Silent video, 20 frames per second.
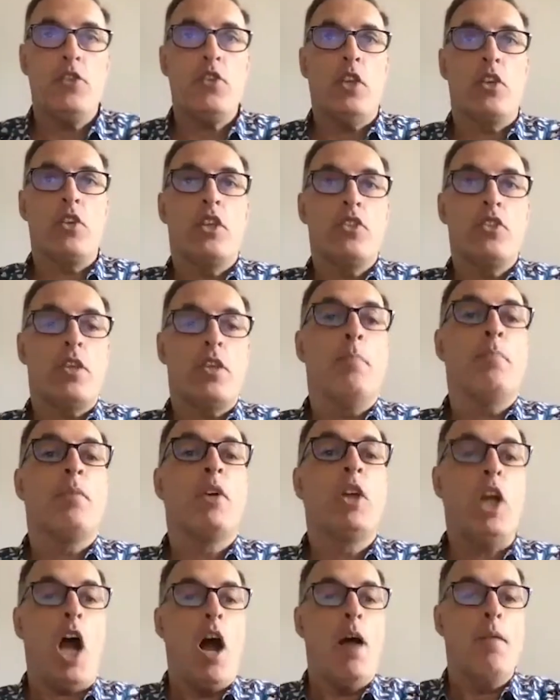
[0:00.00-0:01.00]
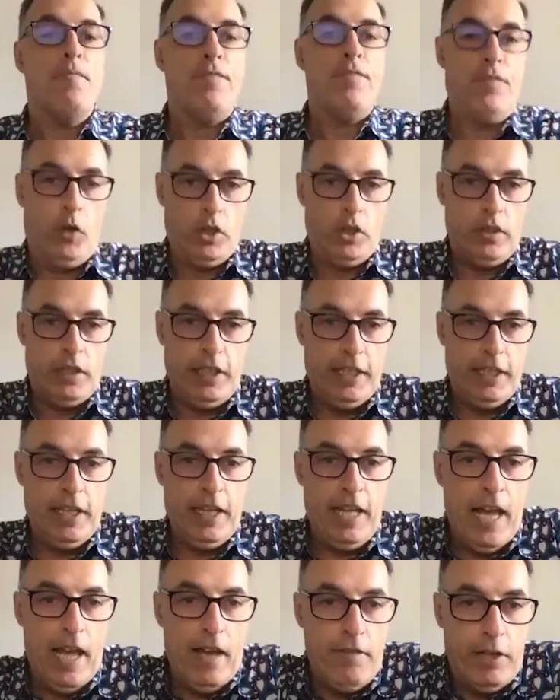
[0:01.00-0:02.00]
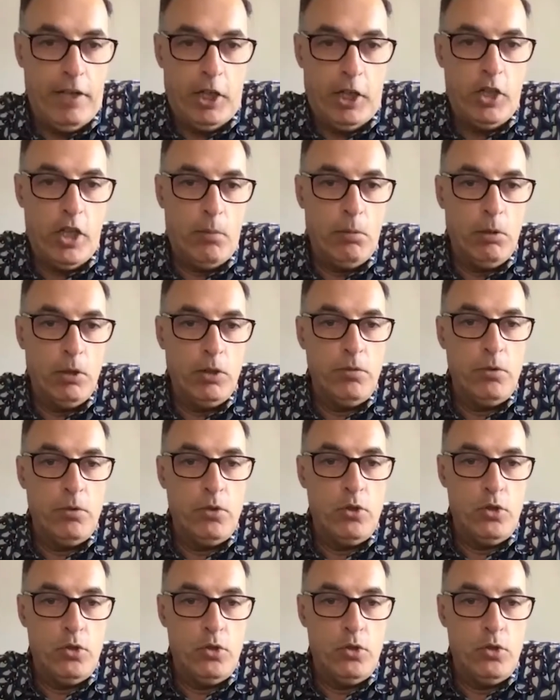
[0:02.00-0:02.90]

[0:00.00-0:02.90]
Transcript: some comfort in having a W-2